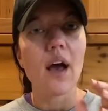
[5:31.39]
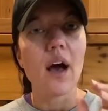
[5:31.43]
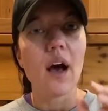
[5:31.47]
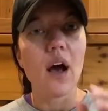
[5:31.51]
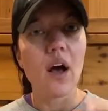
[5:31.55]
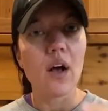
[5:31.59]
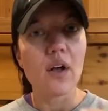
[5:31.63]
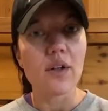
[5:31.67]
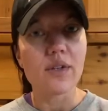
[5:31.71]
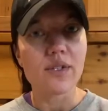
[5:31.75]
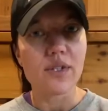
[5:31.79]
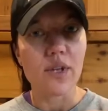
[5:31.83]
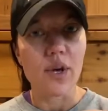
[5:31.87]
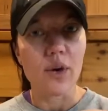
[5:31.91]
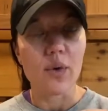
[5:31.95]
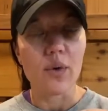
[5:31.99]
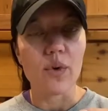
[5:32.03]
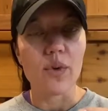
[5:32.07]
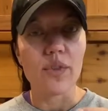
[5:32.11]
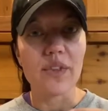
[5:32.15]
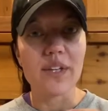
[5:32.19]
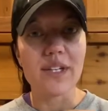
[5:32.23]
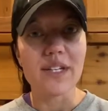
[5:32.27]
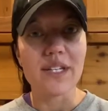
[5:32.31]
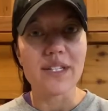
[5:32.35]
Also,
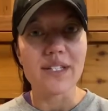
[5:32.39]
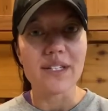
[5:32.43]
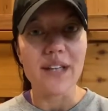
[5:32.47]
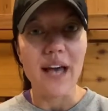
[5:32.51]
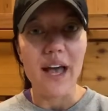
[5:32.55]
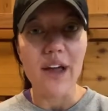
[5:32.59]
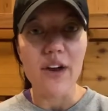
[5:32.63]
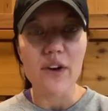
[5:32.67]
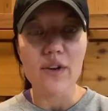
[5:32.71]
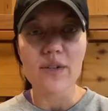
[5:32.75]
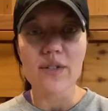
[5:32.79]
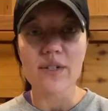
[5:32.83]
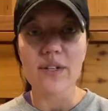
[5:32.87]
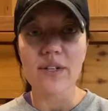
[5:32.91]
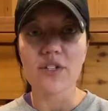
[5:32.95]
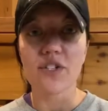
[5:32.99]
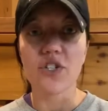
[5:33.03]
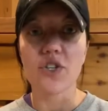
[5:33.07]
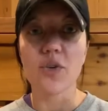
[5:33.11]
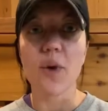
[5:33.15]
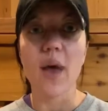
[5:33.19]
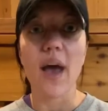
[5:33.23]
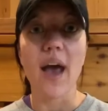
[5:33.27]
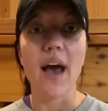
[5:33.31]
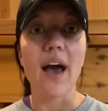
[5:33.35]
the desires that
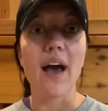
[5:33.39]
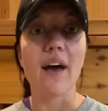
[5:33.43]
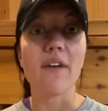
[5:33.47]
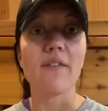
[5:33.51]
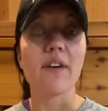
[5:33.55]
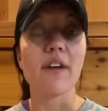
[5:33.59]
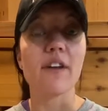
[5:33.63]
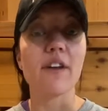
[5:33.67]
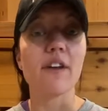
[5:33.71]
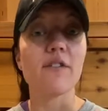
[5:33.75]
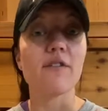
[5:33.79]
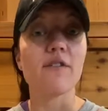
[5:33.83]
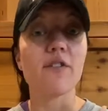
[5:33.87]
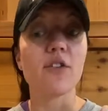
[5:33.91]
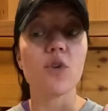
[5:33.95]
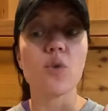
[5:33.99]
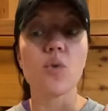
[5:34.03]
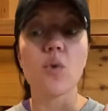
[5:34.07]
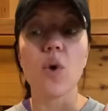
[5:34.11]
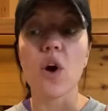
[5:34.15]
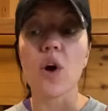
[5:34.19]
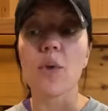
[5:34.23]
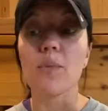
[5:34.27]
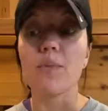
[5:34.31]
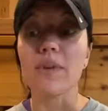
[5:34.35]
you have, and if
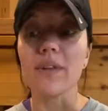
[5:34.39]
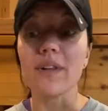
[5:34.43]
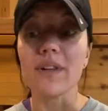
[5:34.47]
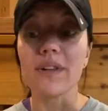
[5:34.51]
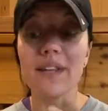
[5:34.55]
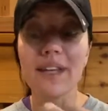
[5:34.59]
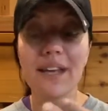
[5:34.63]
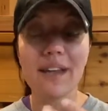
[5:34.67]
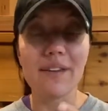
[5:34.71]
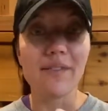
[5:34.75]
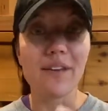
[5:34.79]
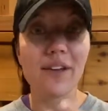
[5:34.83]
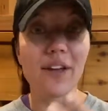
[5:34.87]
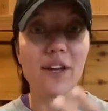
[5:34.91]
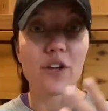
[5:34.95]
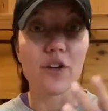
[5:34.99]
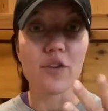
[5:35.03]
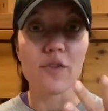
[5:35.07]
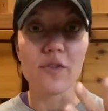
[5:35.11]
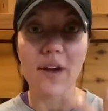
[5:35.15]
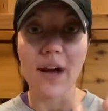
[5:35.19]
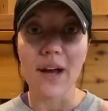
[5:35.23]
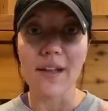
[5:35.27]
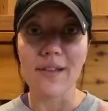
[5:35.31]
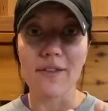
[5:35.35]
you are believing and
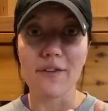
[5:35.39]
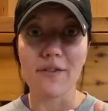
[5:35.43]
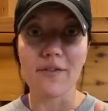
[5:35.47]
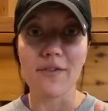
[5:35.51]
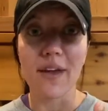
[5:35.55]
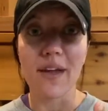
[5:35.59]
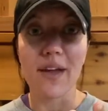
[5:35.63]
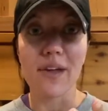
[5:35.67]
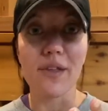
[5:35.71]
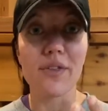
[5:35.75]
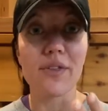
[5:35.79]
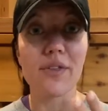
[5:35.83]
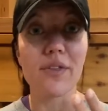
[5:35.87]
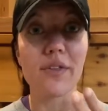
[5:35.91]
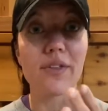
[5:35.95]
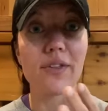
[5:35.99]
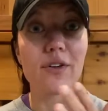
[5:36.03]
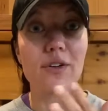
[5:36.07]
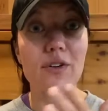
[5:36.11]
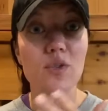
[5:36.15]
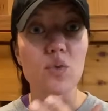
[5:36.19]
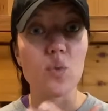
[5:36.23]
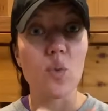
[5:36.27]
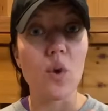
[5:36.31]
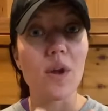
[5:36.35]
you've got the faith,
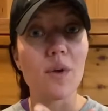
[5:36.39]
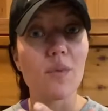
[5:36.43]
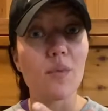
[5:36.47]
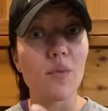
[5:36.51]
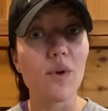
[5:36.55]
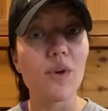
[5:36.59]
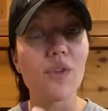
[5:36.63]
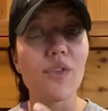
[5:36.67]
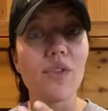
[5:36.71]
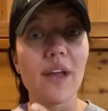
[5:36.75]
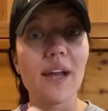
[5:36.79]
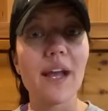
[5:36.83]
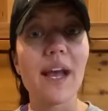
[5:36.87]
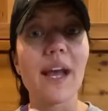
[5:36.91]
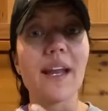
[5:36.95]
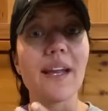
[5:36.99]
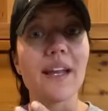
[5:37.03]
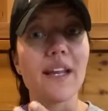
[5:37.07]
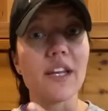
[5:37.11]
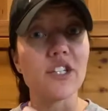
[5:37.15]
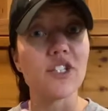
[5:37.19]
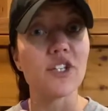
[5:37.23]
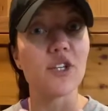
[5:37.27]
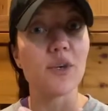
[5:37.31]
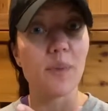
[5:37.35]
there's one more thing I
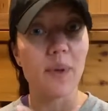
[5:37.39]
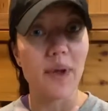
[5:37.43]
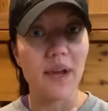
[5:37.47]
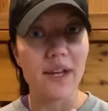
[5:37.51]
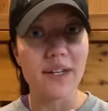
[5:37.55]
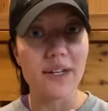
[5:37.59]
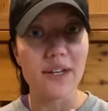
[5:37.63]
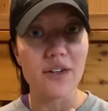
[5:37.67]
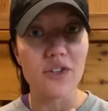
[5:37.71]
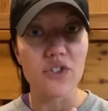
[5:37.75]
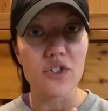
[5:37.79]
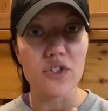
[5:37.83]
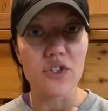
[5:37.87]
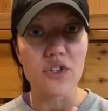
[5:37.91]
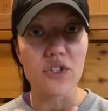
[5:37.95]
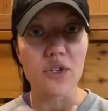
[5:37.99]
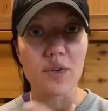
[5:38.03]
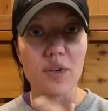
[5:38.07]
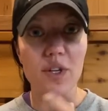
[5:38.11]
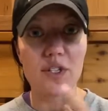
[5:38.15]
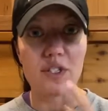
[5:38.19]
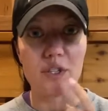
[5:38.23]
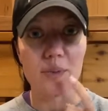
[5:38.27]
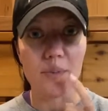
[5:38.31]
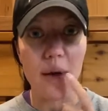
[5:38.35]
need you to pay attention to,
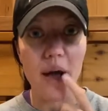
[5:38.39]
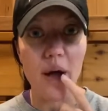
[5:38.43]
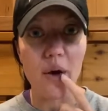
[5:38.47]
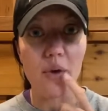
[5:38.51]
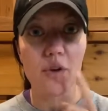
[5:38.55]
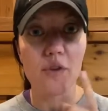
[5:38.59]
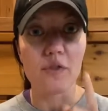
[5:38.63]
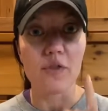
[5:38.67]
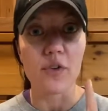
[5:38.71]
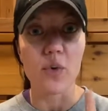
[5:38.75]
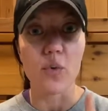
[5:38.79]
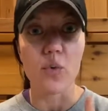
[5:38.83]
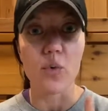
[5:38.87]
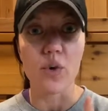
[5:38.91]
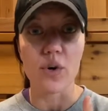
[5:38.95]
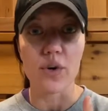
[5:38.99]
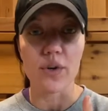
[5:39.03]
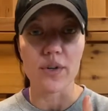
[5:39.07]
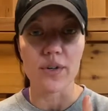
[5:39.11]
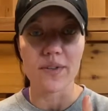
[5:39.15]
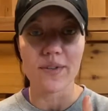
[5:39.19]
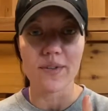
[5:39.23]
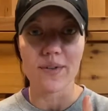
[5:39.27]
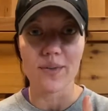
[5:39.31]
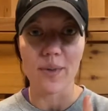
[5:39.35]
and it's the power of your
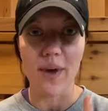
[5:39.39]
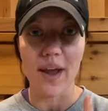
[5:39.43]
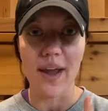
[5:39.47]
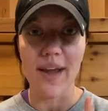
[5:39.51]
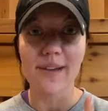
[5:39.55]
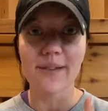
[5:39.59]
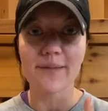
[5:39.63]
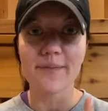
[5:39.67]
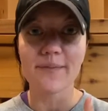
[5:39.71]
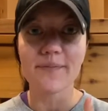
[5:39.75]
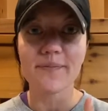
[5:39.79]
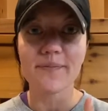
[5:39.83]
words, right?